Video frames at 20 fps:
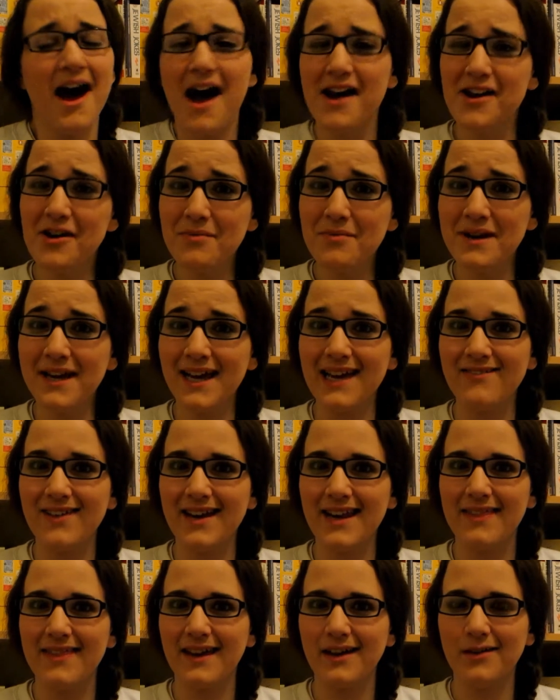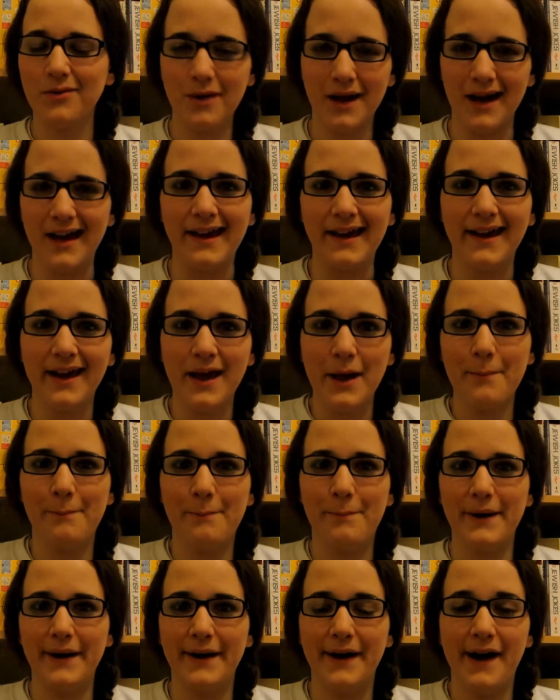I don't want to give anything away,
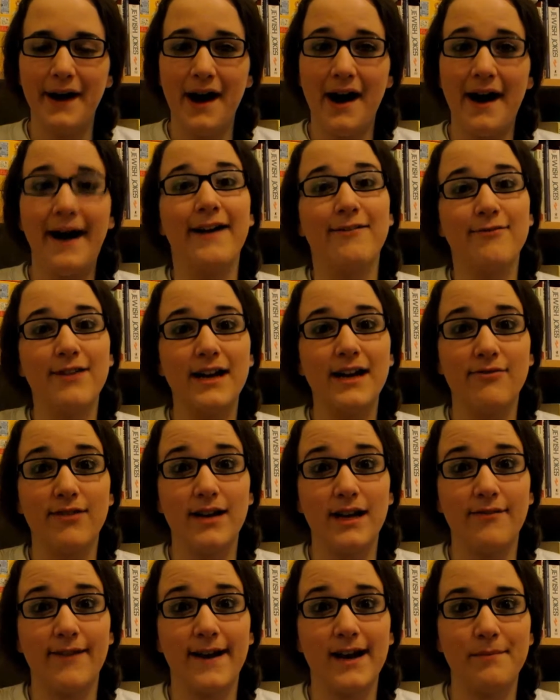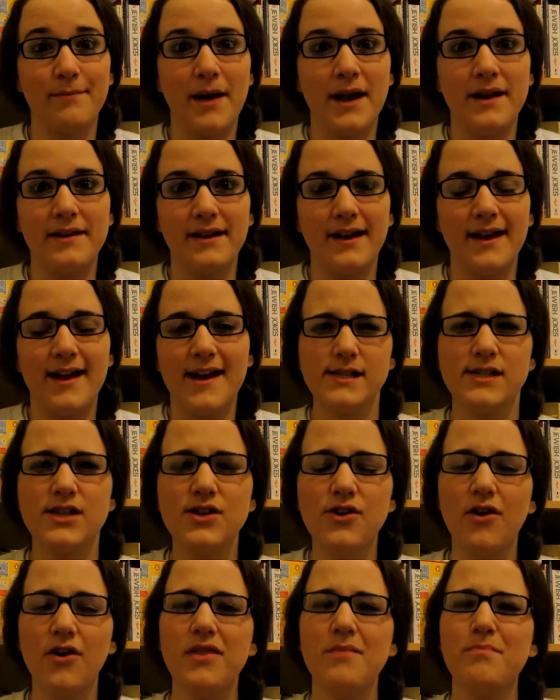but I really, really recommend it. It's
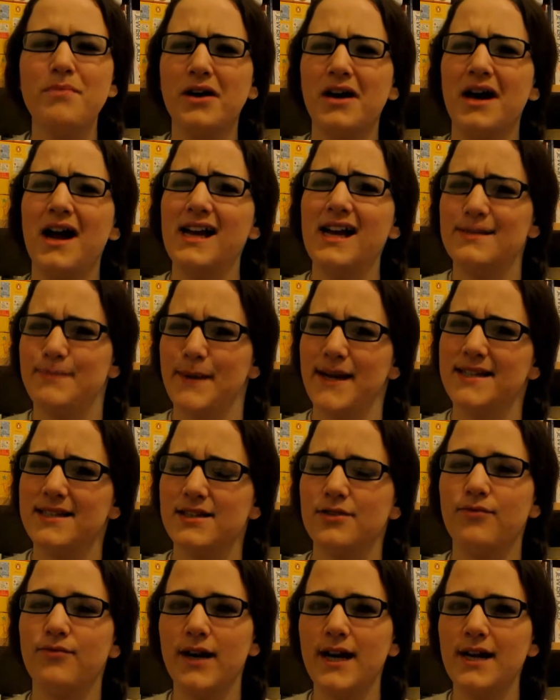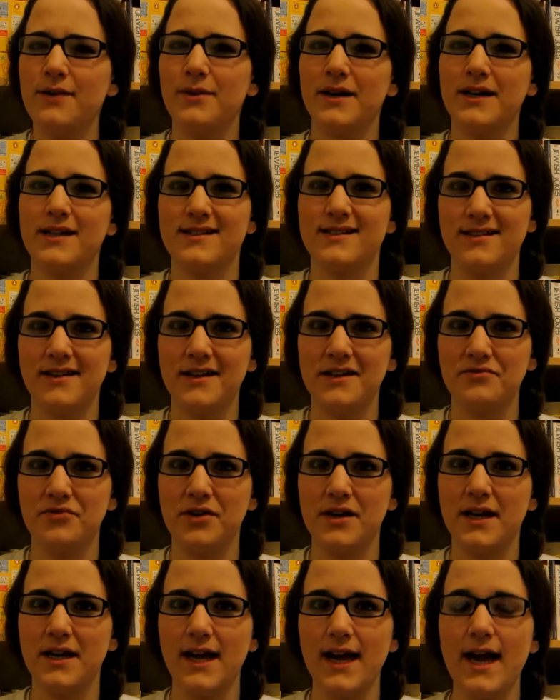not the book I expected to read when I started
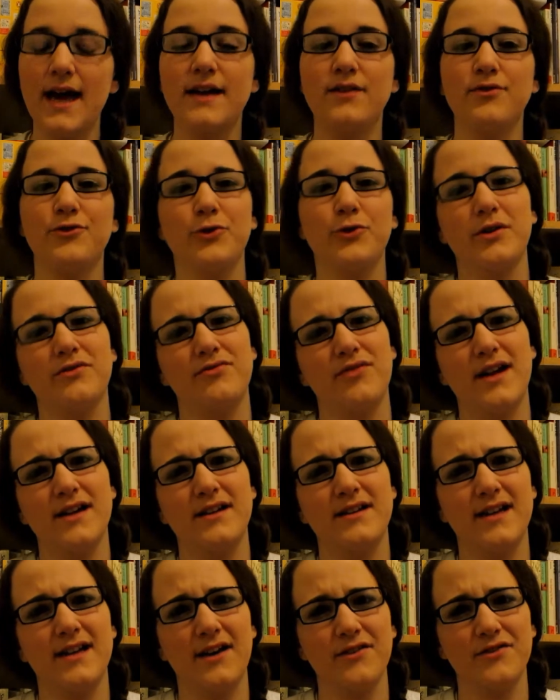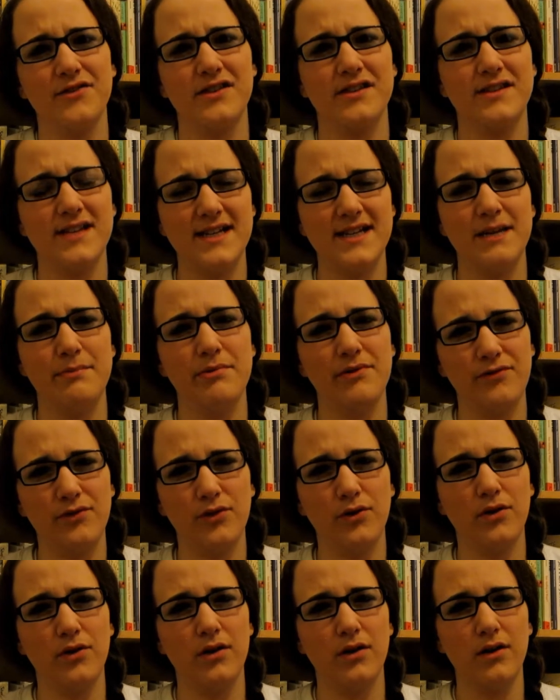reading it, and also I'd read Tales of the City
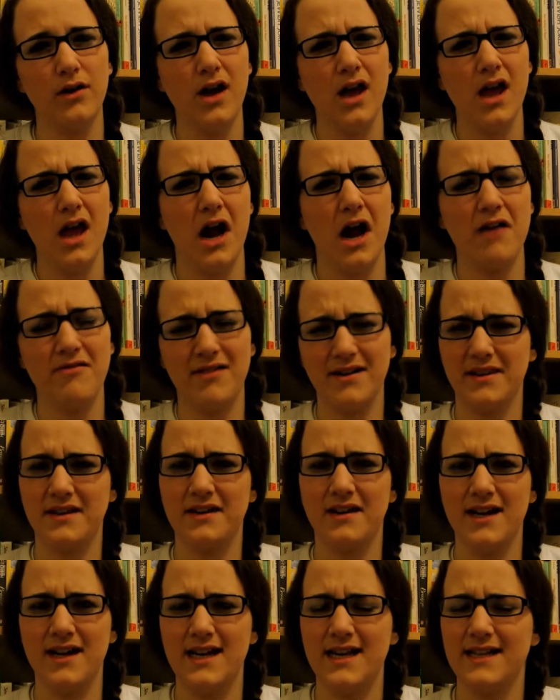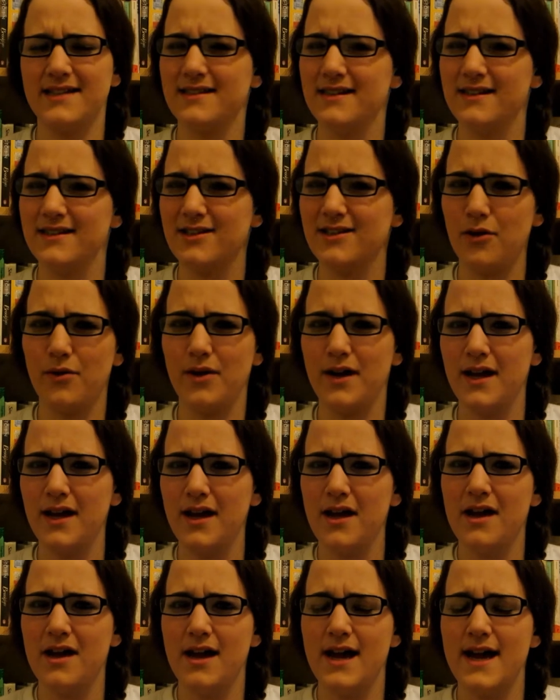before I read The Night Listener, so
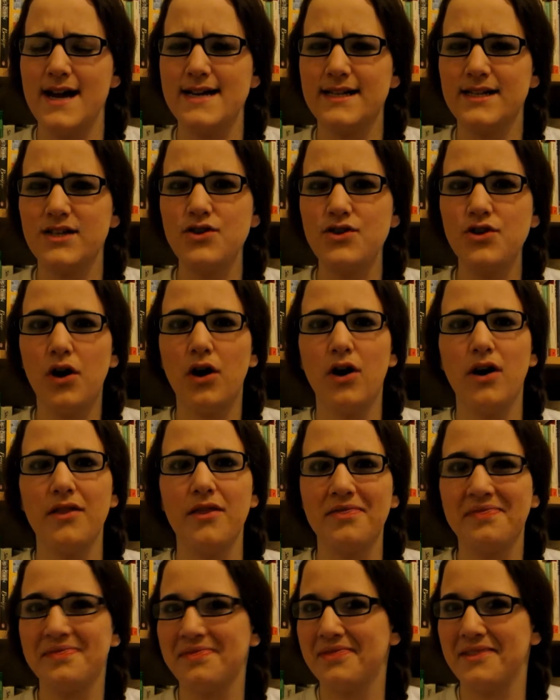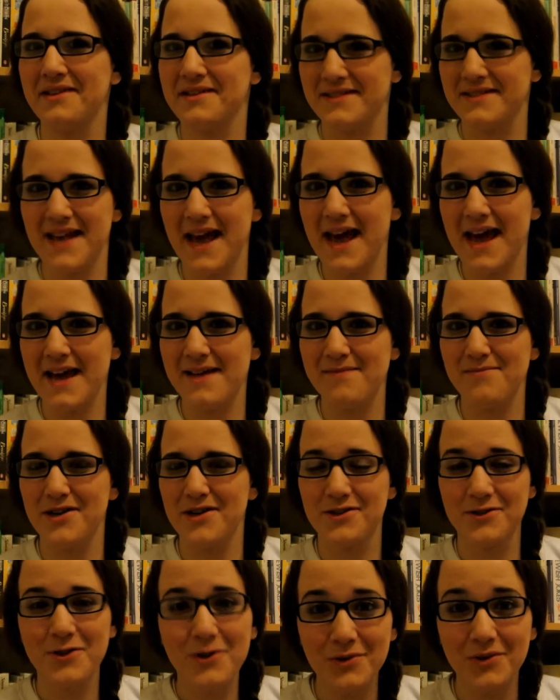it it's not the same
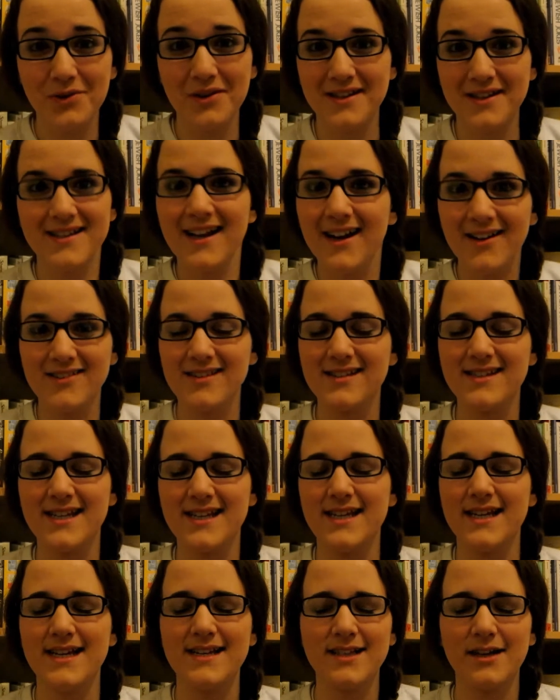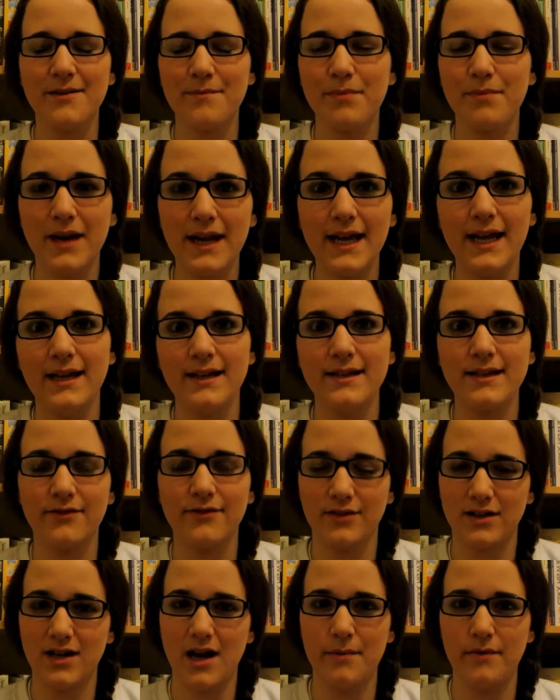at all as Tales of the City. It's a completely
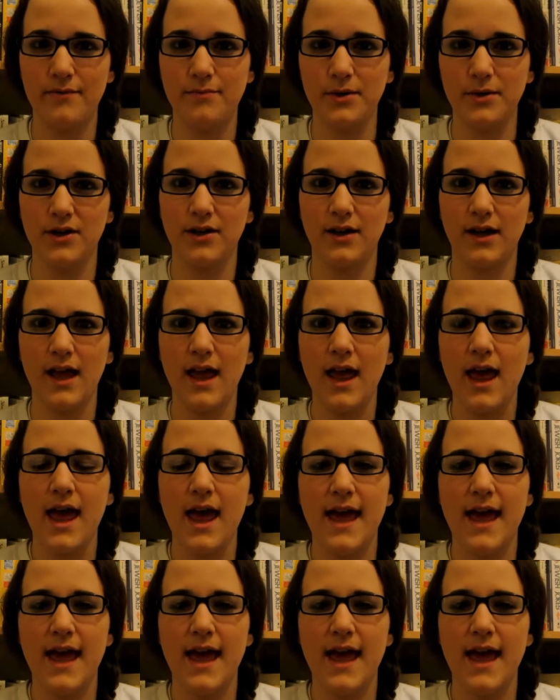different type of book.